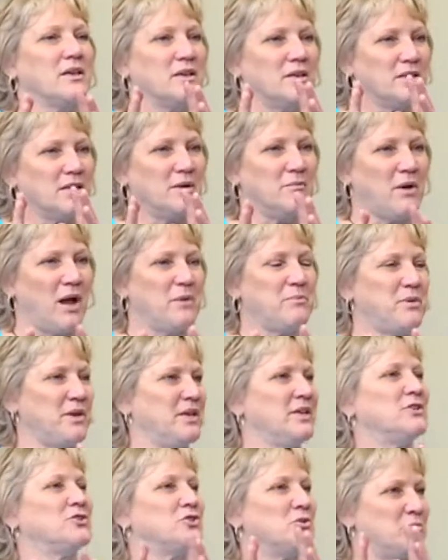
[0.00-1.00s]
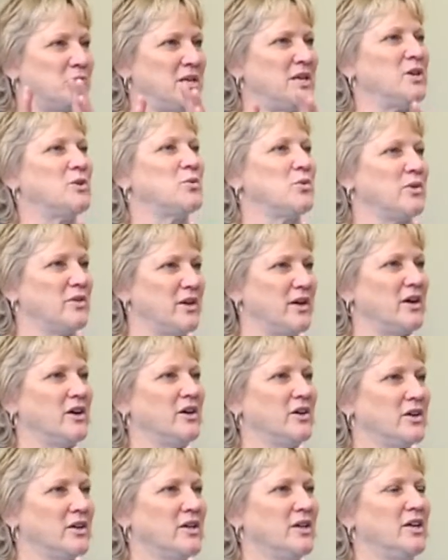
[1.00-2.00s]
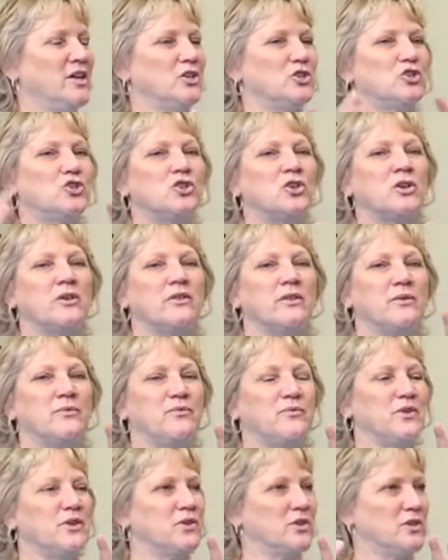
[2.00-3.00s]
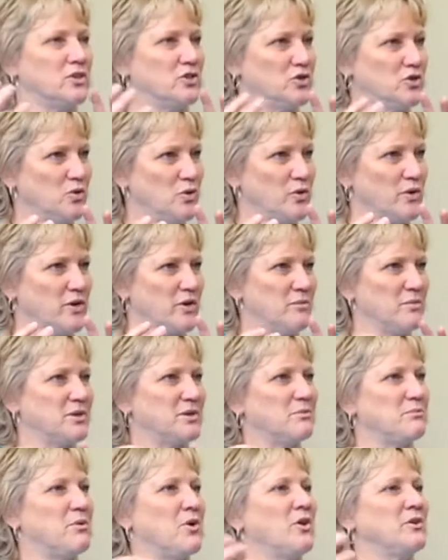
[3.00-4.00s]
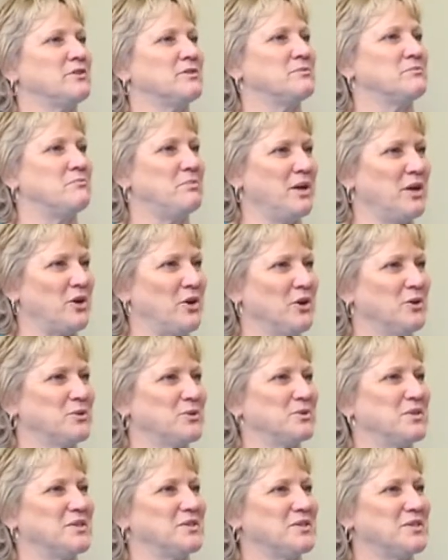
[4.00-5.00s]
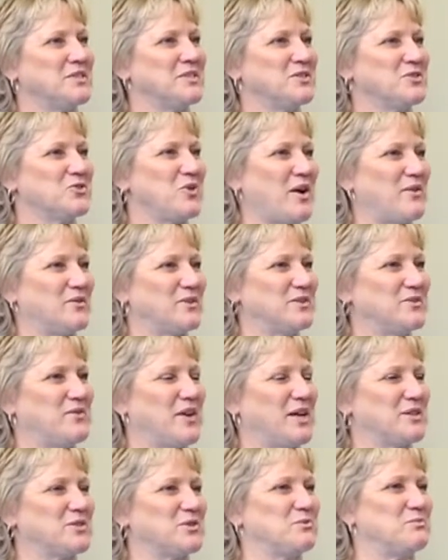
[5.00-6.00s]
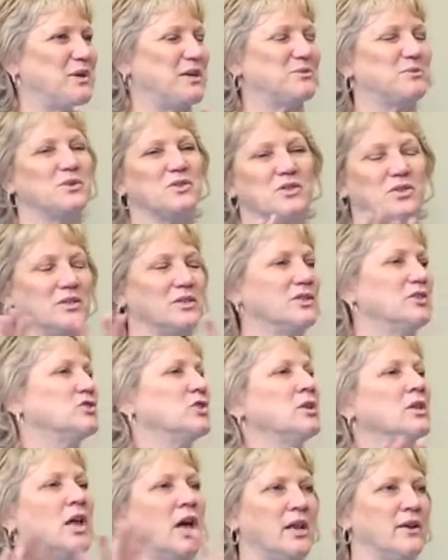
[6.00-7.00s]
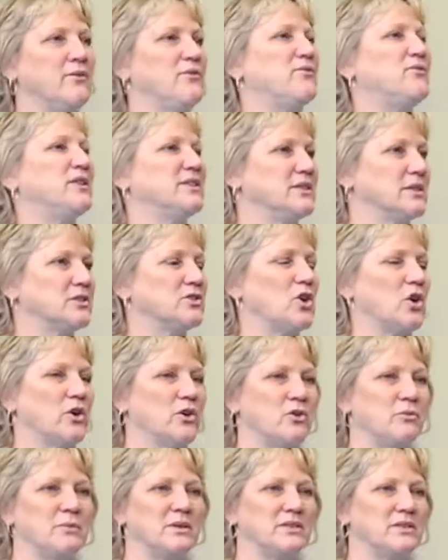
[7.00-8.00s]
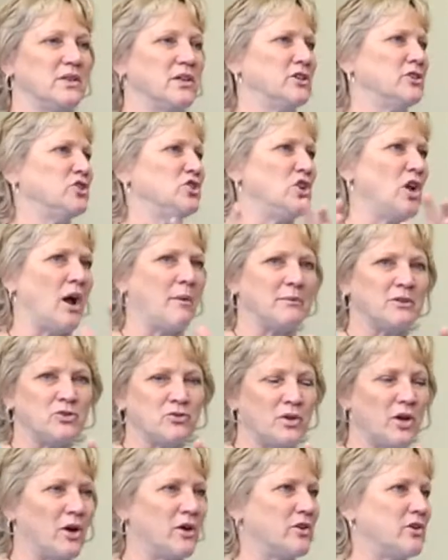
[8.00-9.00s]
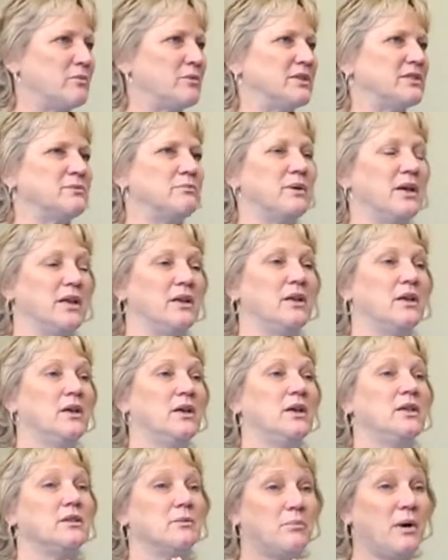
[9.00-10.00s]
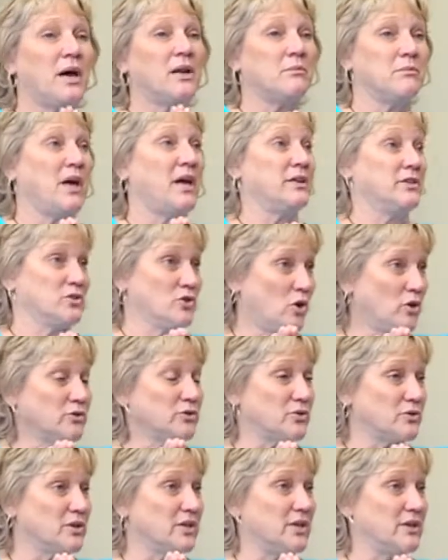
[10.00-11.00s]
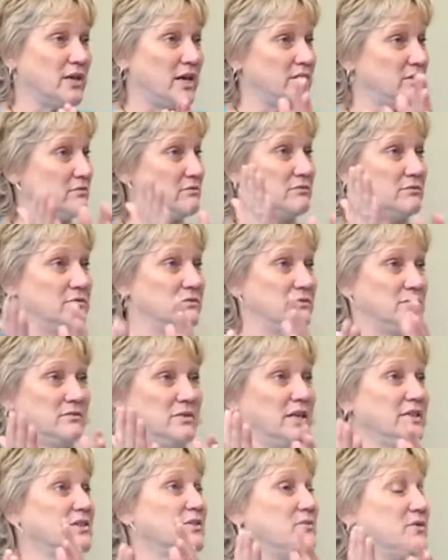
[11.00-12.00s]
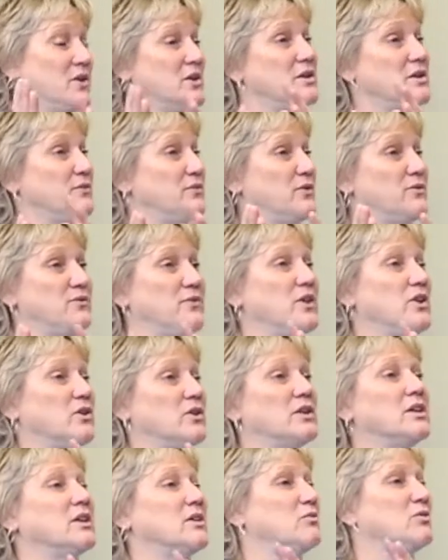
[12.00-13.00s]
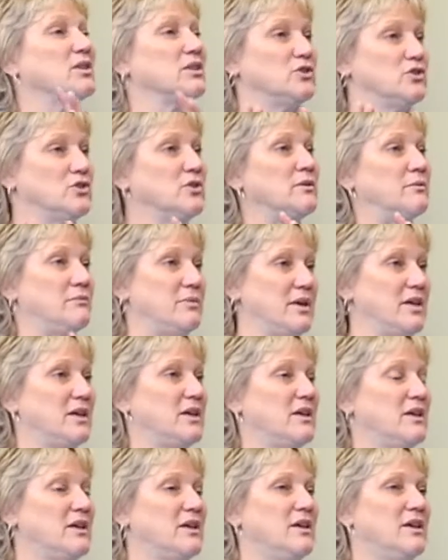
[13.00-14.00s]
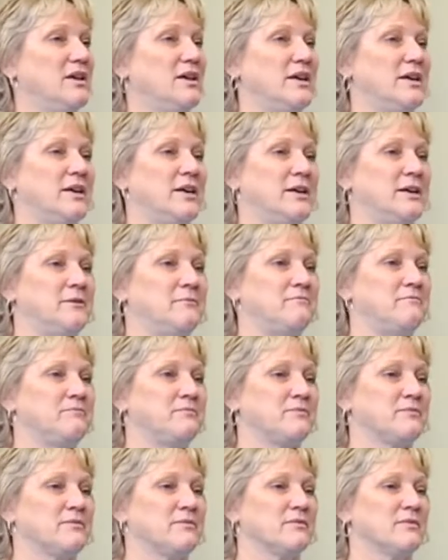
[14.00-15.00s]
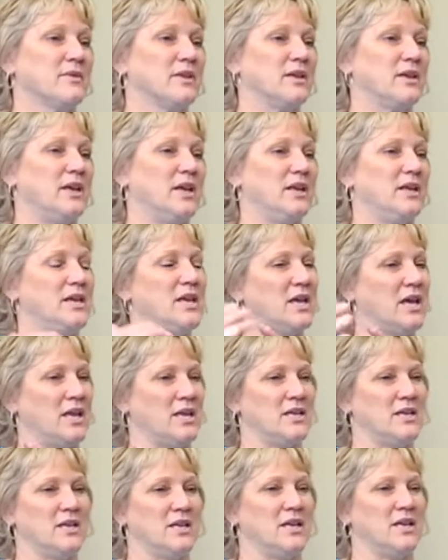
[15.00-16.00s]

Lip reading: in my opinion, it should be equal there. Sure, the field is shorter, but the ball's bigger, so it doesn't travel as fast as baseball. There's a lot of physics arguments there, geometry arguments, but the bottom line is culturally that's a very different feel, and it really shouldn't be. And again,